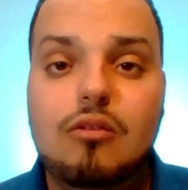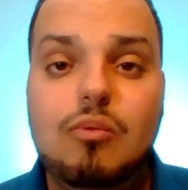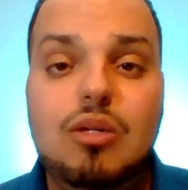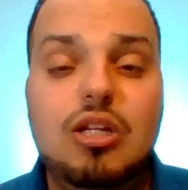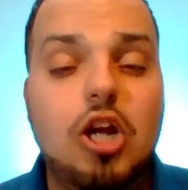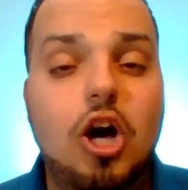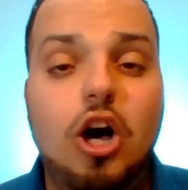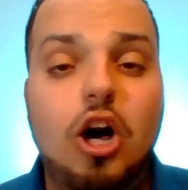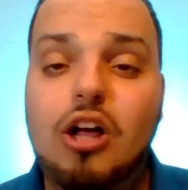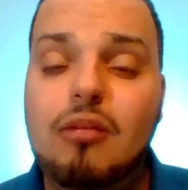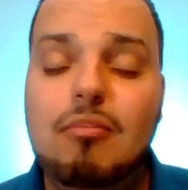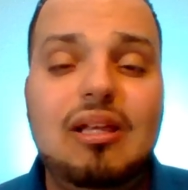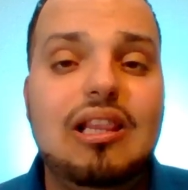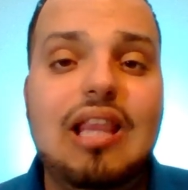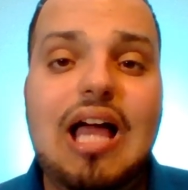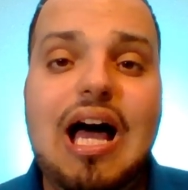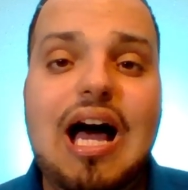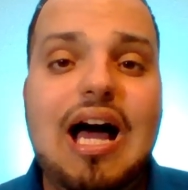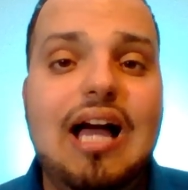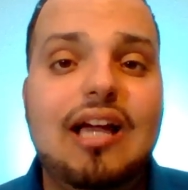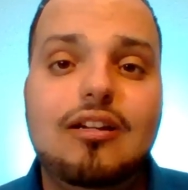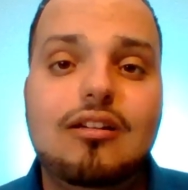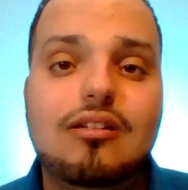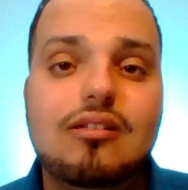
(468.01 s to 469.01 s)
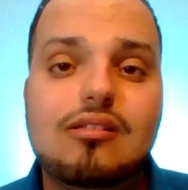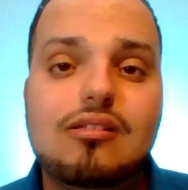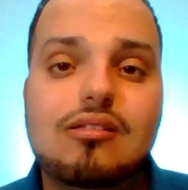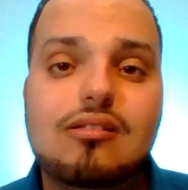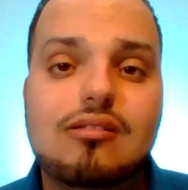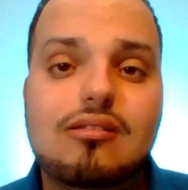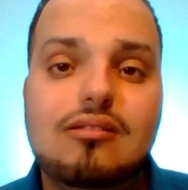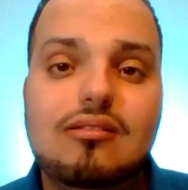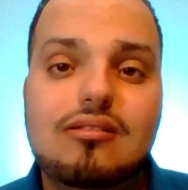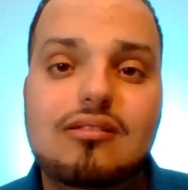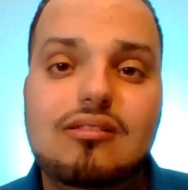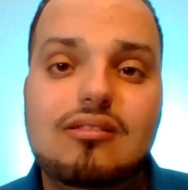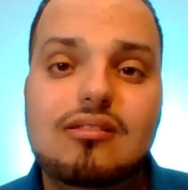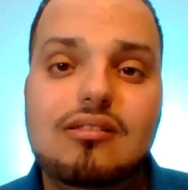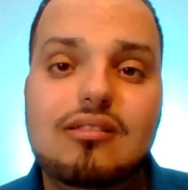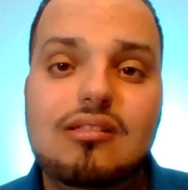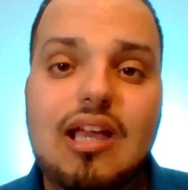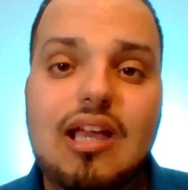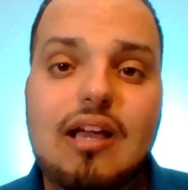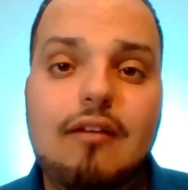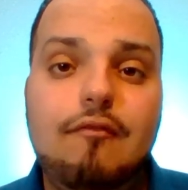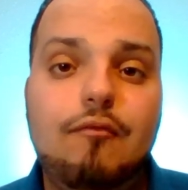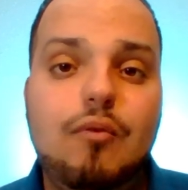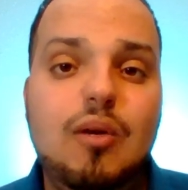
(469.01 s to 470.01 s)
We'd all be liars
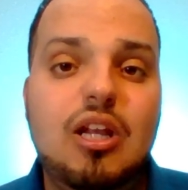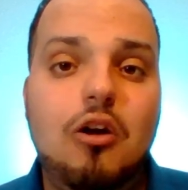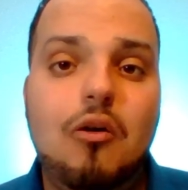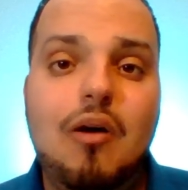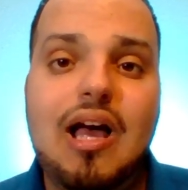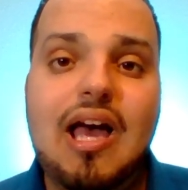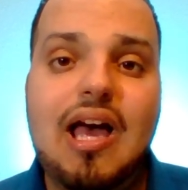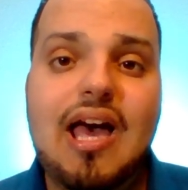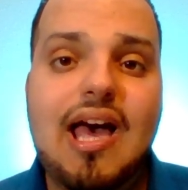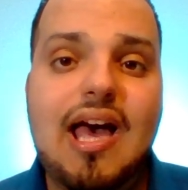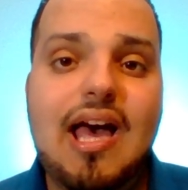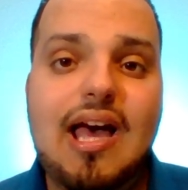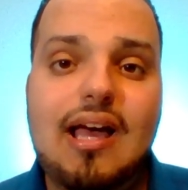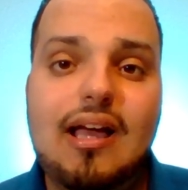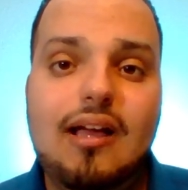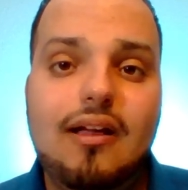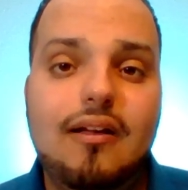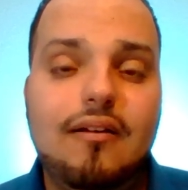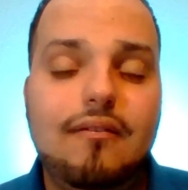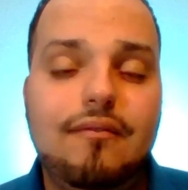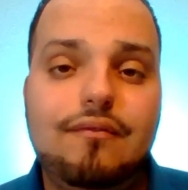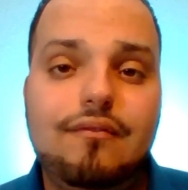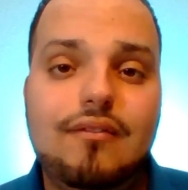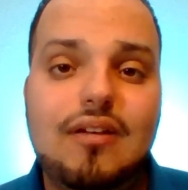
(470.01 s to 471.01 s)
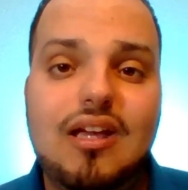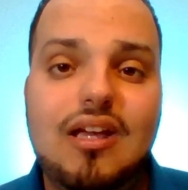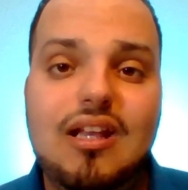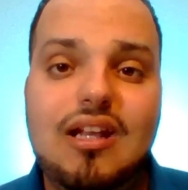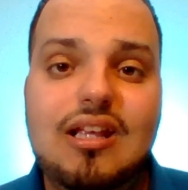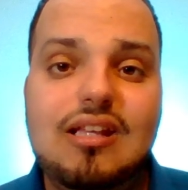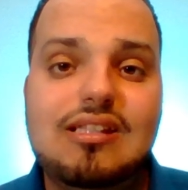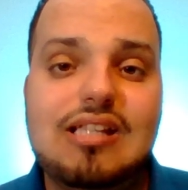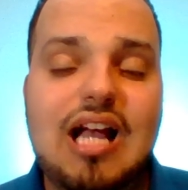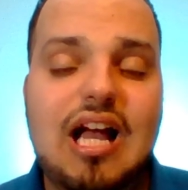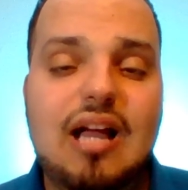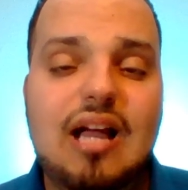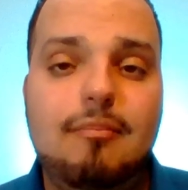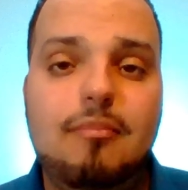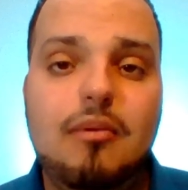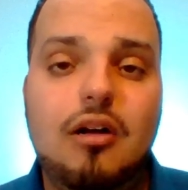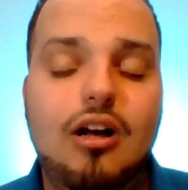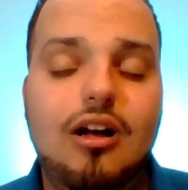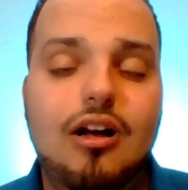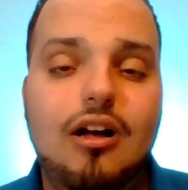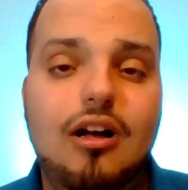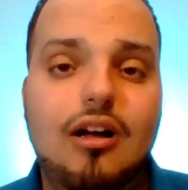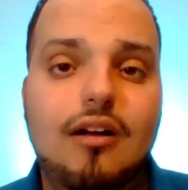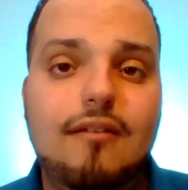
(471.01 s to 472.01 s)
if we don't have any type
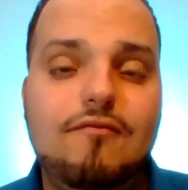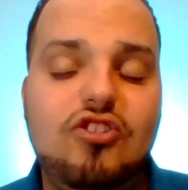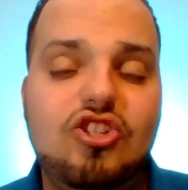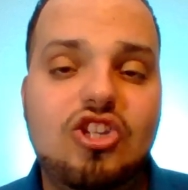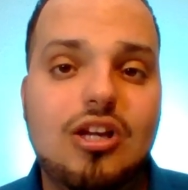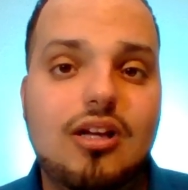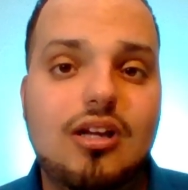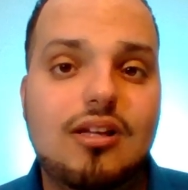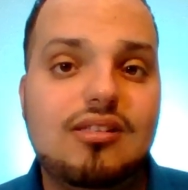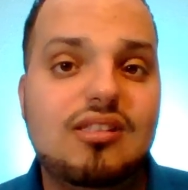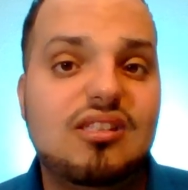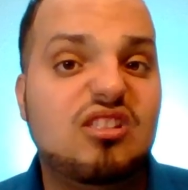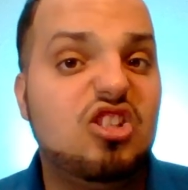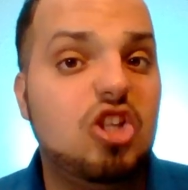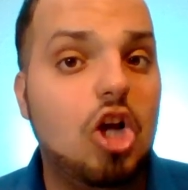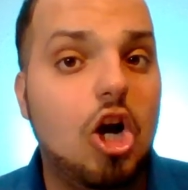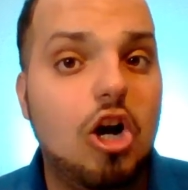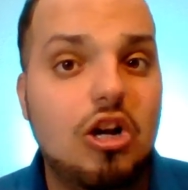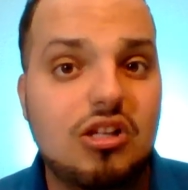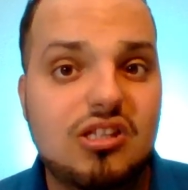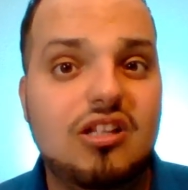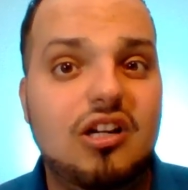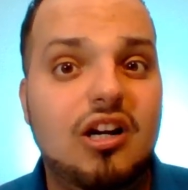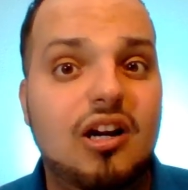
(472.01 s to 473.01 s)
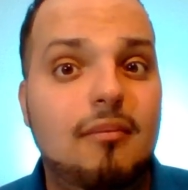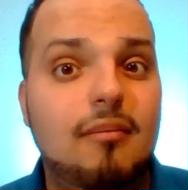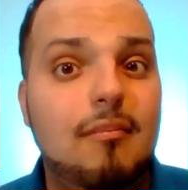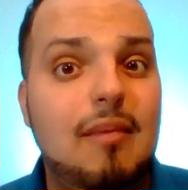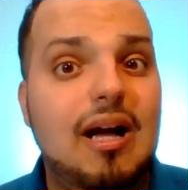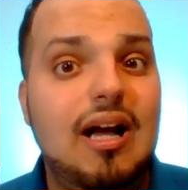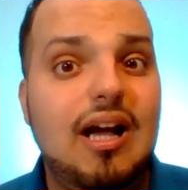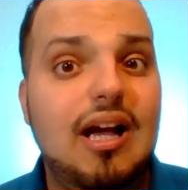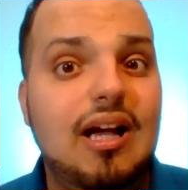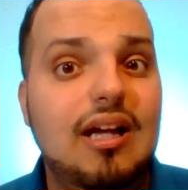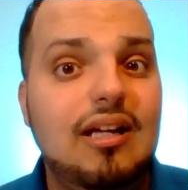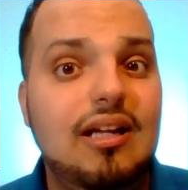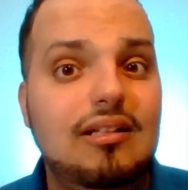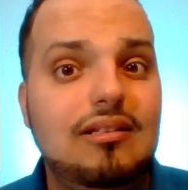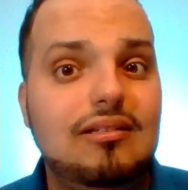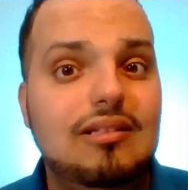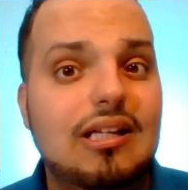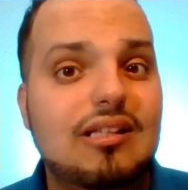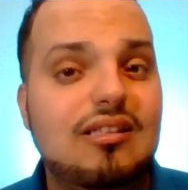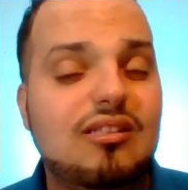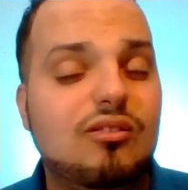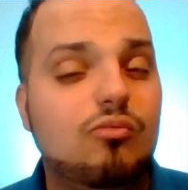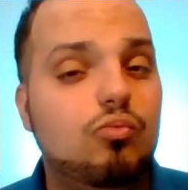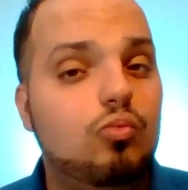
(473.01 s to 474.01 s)
of just thoughts in our
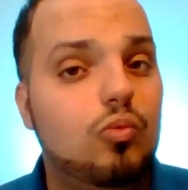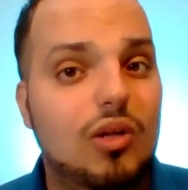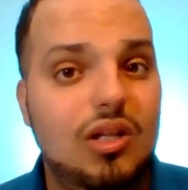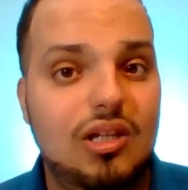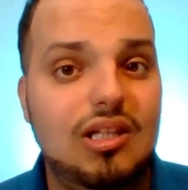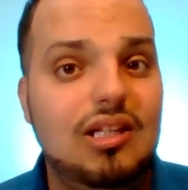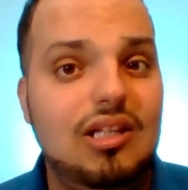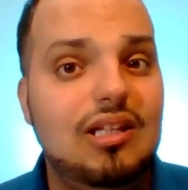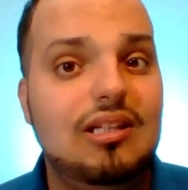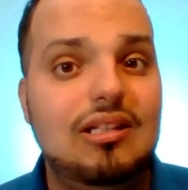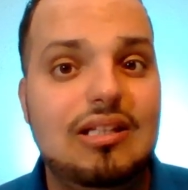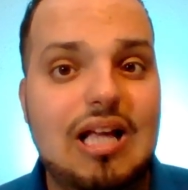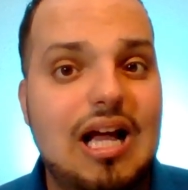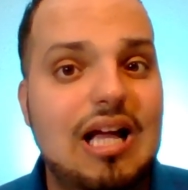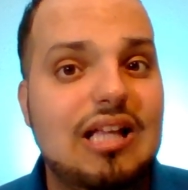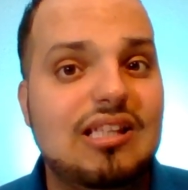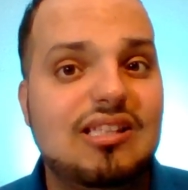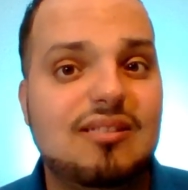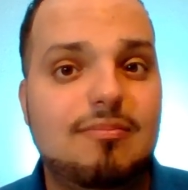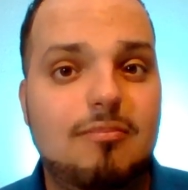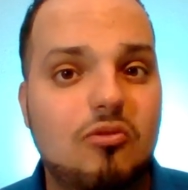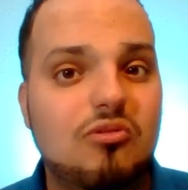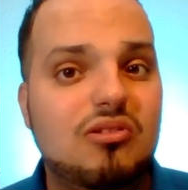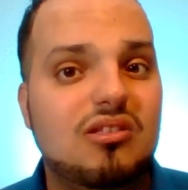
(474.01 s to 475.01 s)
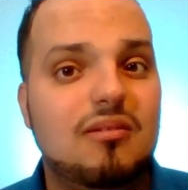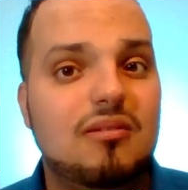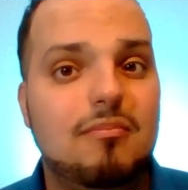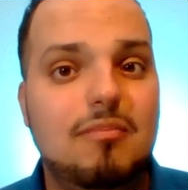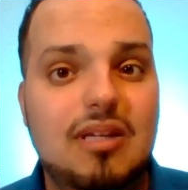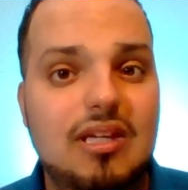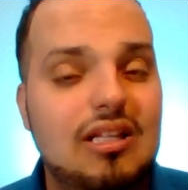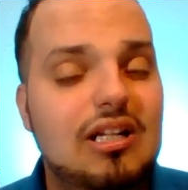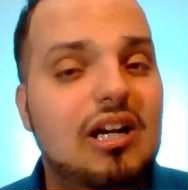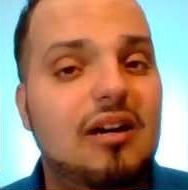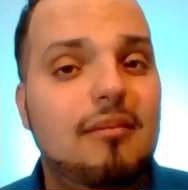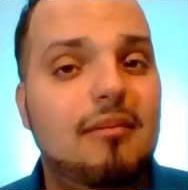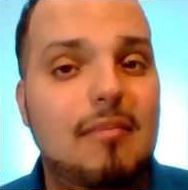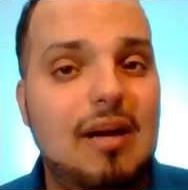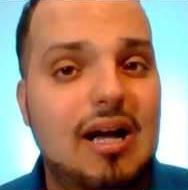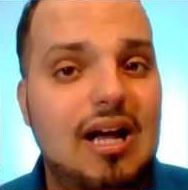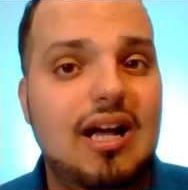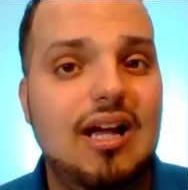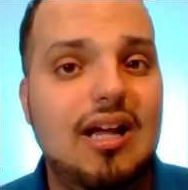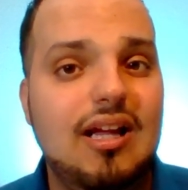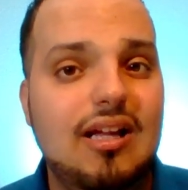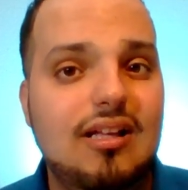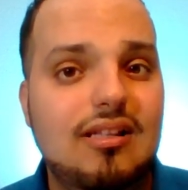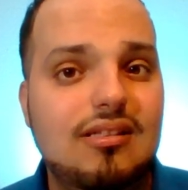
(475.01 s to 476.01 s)
mind that's really not supposed to be in our
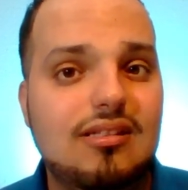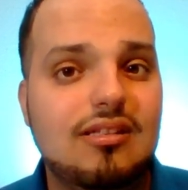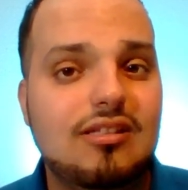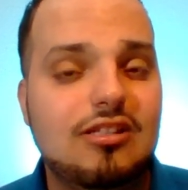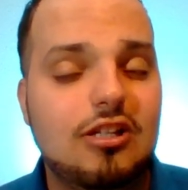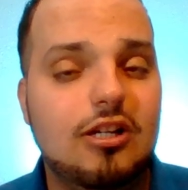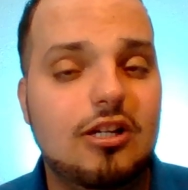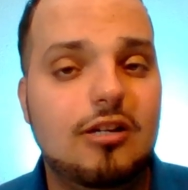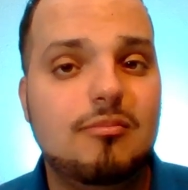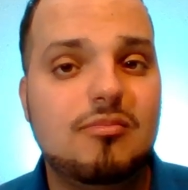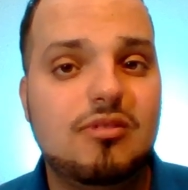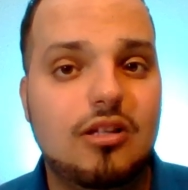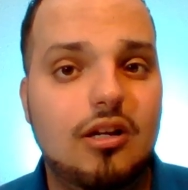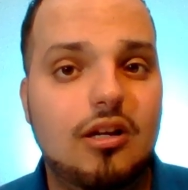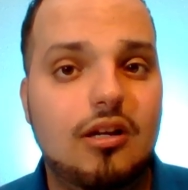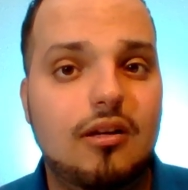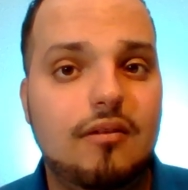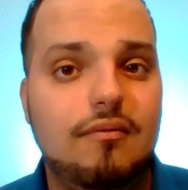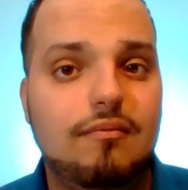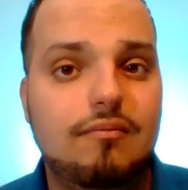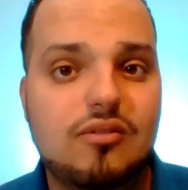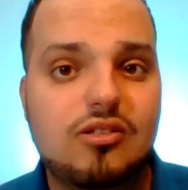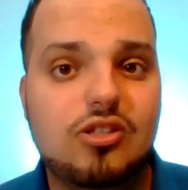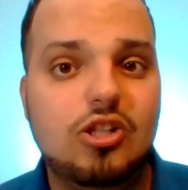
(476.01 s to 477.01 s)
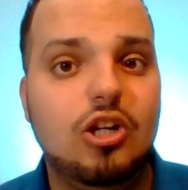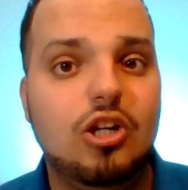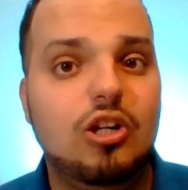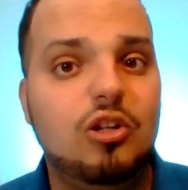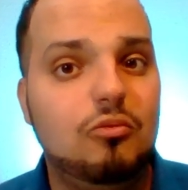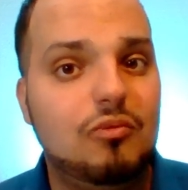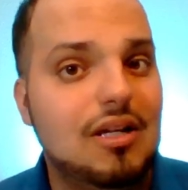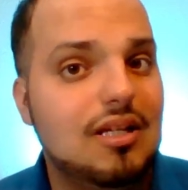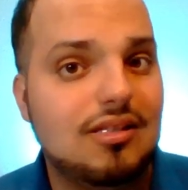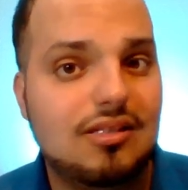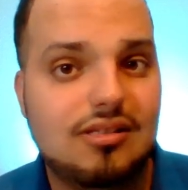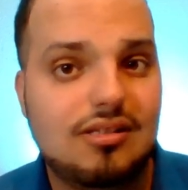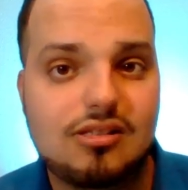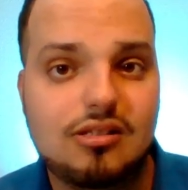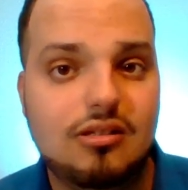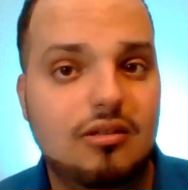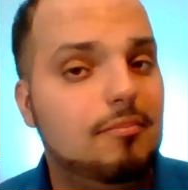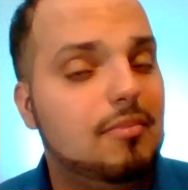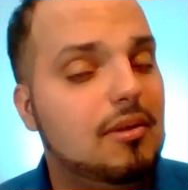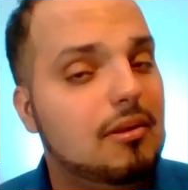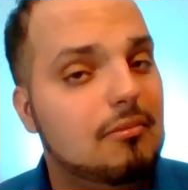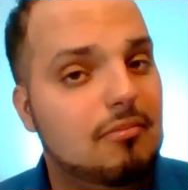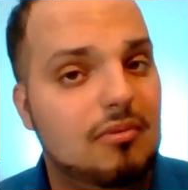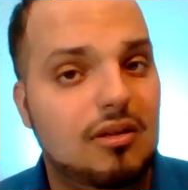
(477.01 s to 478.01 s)
minds in terms of certain races,
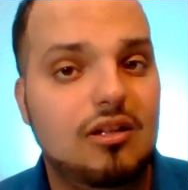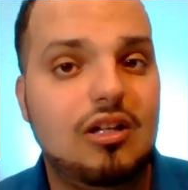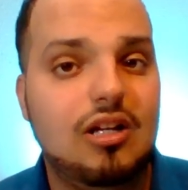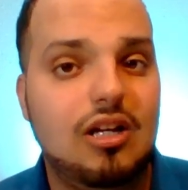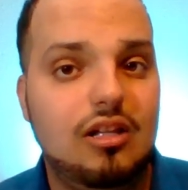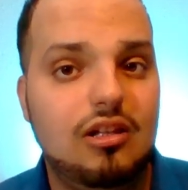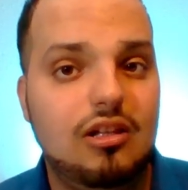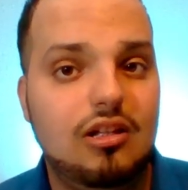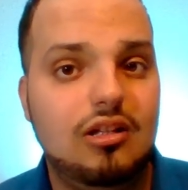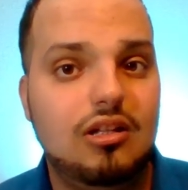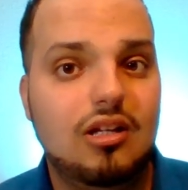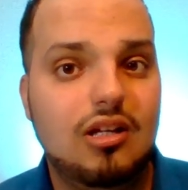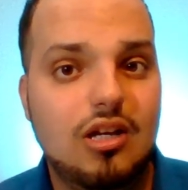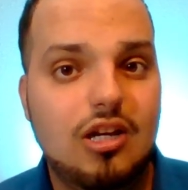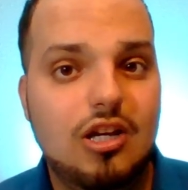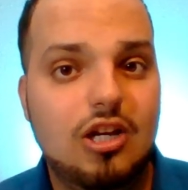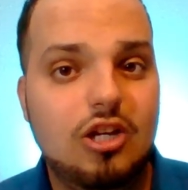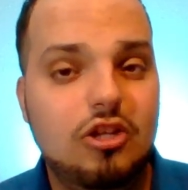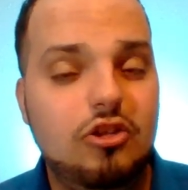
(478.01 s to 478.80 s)
certain people of color.